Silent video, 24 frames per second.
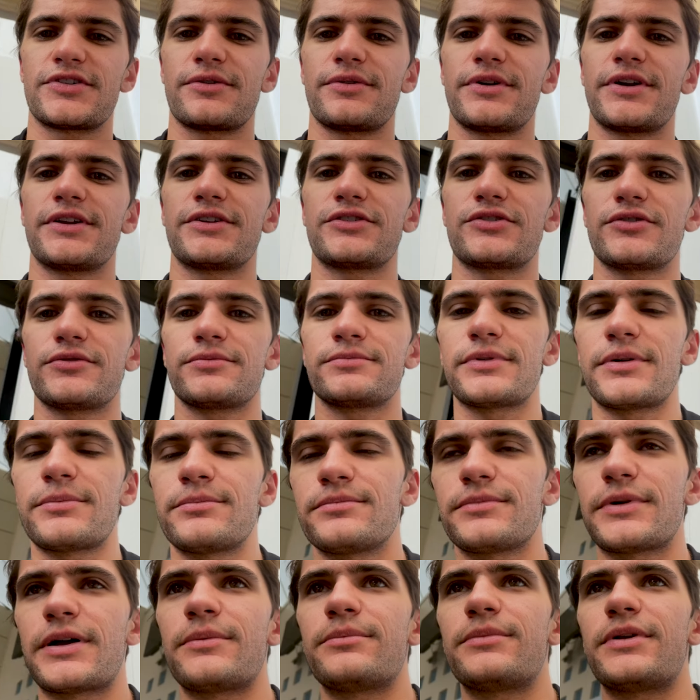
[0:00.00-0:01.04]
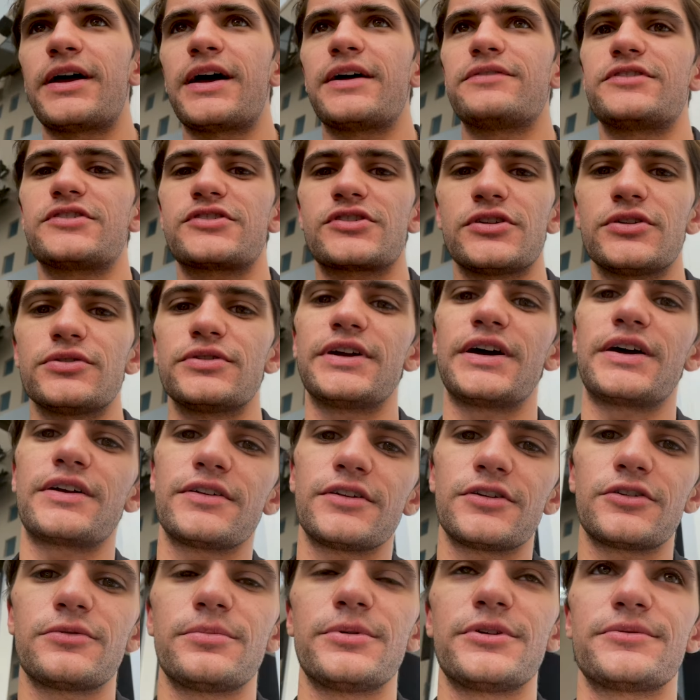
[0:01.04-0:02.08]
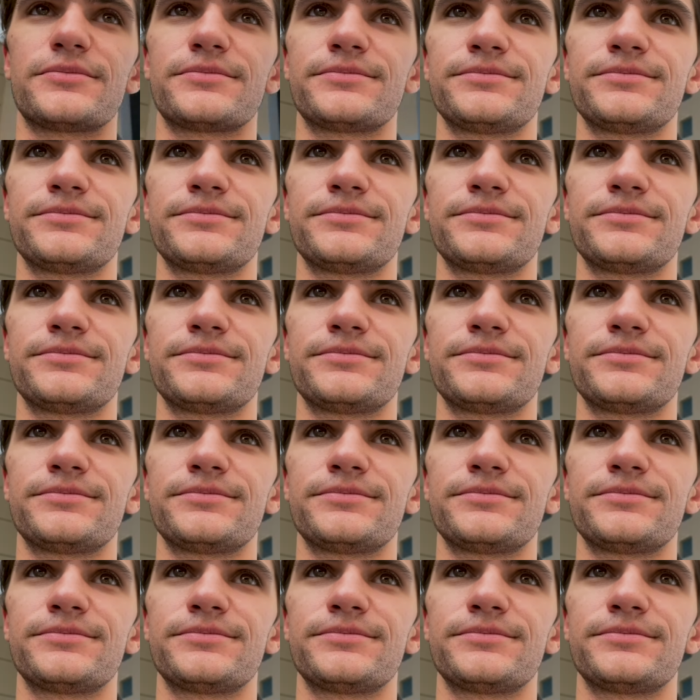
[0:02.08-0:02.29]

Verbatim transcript: already, so I'm gonna have to slow down a little bit.